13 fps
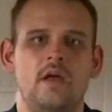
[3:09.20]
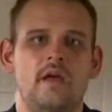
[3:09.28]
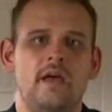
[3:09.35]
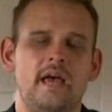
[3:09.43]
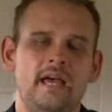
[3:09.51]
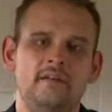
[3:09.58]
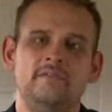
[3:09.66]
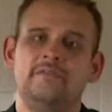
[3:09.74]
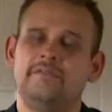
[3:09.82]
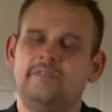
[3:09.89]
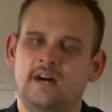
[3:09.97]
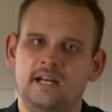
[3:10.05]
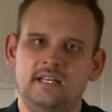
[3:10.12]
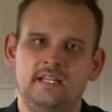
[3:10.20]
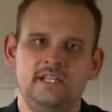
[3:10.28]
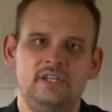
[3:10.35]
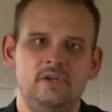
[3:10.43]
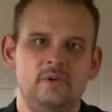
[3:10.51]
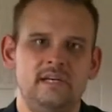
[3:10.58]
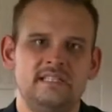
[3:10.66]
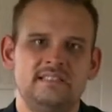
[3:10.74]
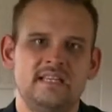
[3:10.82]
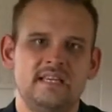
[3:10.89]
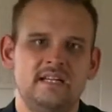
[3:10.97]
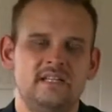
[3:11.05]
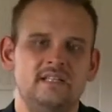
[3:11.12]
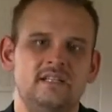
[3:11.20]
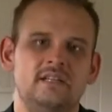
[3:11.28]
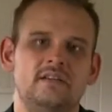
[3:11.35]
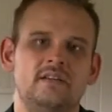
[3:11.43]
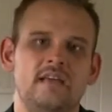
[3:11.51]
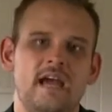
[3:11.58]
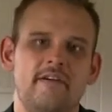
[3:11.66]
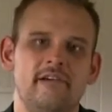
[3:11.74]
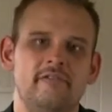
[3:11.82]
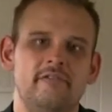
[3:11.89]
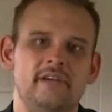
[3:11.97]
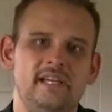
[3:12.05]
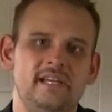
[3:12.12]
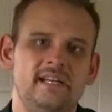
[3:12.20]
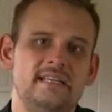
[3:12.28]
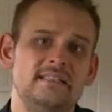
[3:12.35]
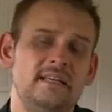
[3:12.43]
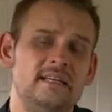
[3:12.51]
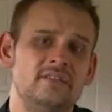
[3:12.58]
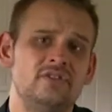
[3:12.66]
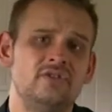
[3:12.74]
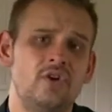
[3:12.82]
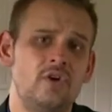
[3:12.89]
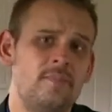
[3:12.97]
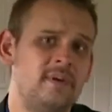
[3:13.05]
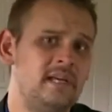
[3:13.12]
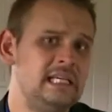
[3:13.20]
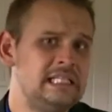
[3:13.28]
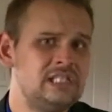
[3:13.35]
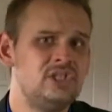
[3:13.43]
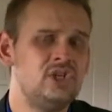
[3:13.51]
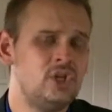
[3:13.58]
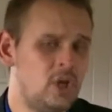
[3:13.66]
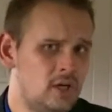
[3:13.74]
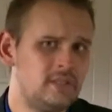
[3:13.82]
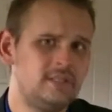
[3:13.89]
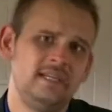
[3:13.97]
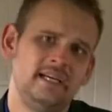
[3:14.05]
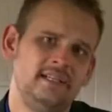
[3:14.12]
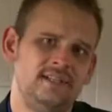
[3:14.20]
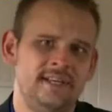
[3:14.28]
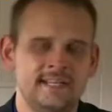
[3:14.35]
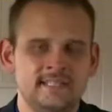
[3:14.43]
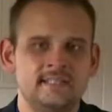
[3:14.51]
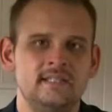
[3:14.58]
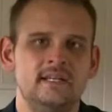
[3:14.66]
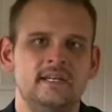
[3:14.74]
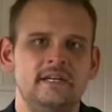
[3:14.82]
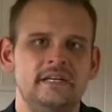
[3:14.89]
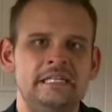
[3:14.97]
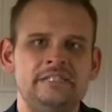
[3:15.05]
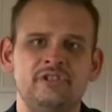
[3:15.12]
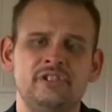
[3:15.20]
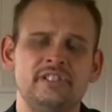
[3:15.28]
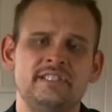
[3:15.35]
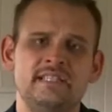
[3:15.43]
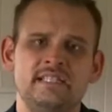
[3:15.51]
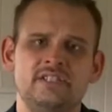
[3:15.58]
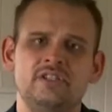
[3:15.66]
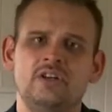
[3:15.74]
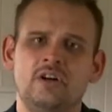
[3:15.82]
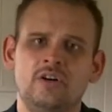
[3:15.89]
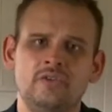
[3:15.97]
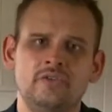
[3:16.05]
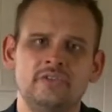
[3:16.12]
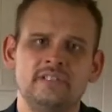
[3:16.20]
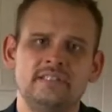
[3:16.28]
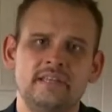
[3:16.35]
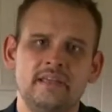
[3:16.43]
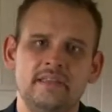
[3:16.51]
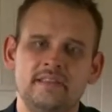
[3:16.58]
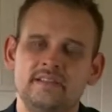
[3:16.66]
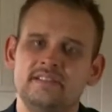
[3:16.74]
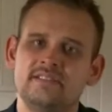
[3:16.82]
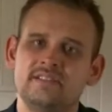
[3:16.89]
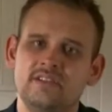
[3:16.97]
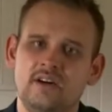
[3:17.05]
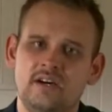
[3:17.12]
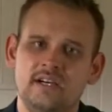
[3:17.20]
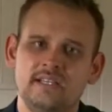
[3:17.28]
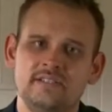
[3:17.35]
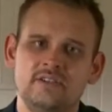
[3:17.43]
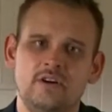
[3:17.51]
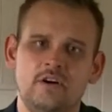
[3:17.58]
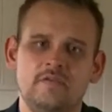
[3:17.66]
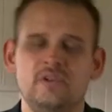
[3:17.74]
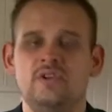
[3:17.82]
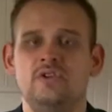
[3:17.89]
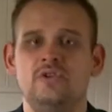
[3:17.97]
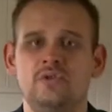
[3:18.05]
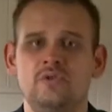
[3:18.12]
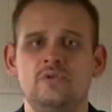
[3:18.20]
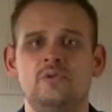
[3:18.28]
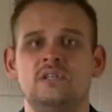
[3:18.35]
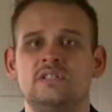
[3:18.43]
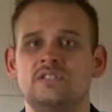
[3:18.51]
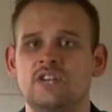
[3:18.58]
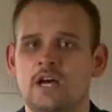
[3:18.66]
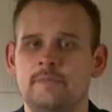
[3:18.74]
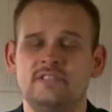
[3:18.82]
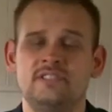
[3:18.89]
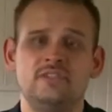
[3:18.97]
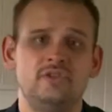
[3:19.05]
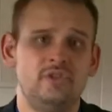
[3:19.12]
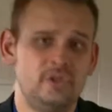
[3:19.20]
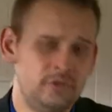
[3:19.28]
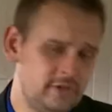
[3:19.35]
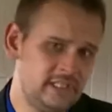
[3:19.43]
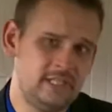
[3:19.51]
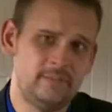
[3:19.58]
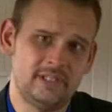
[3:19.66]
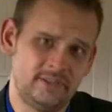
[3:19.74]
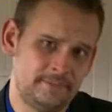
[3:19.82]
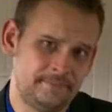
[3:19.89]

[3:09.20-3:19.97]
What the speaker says: And finally, US Senator Carrie Reid has announced Sopa is not dead yet, introducing it to Congress in the disguise of a new cybersecurity bill,